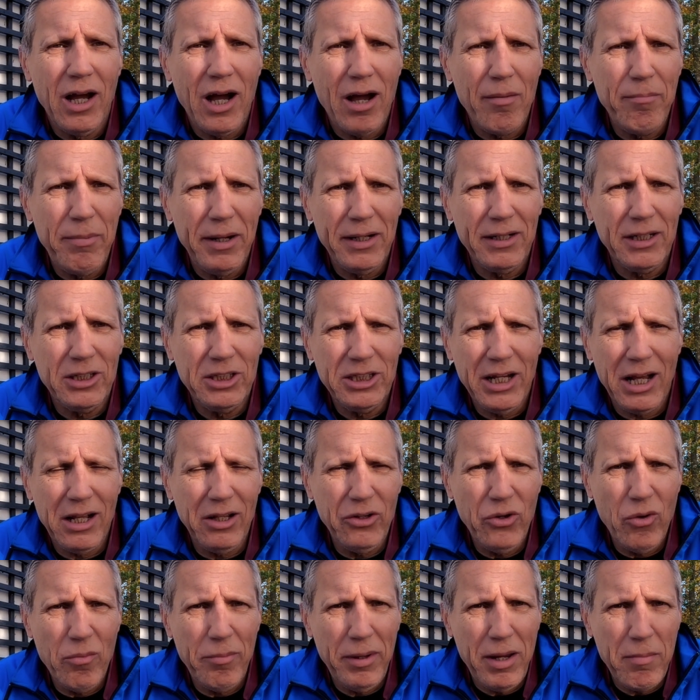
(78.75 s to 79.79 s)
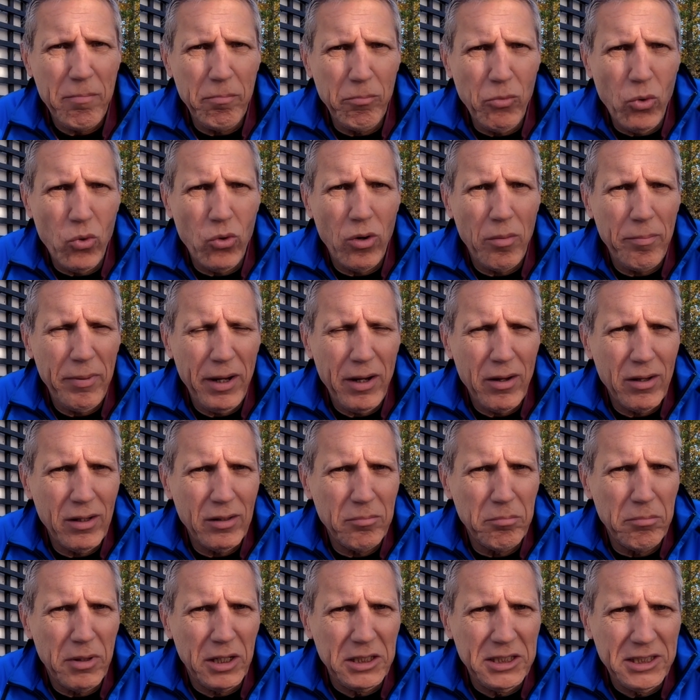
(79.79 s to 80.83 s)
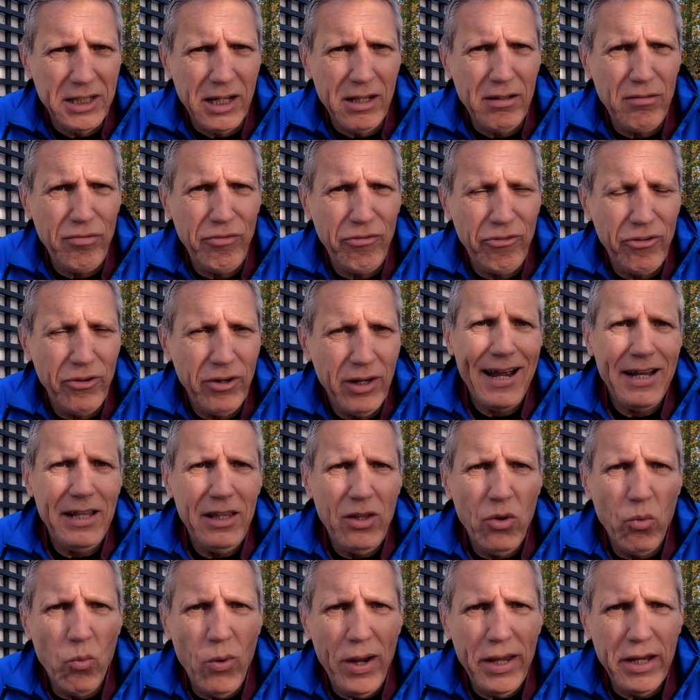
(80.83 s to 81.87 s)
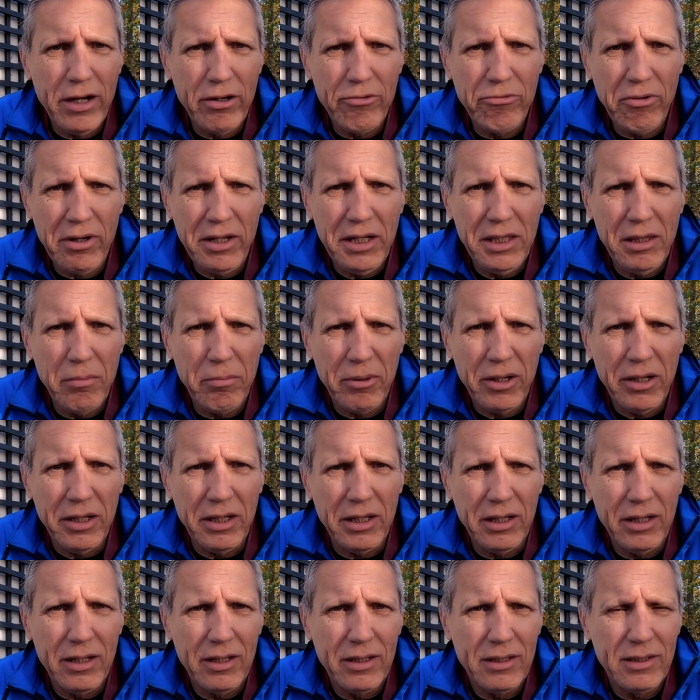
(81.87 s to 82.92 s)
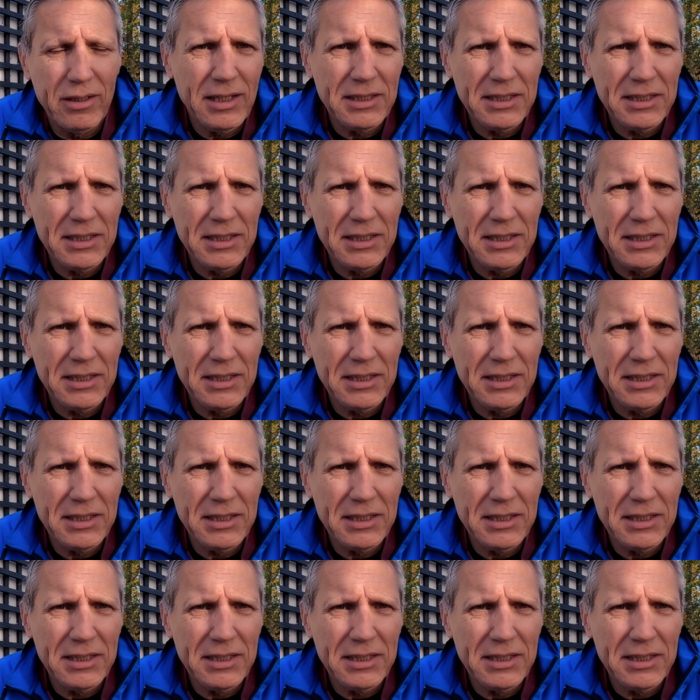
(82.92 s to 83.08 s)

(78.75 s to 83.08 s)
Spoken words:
I better tell you a bit more about myself and the way I ride the bike,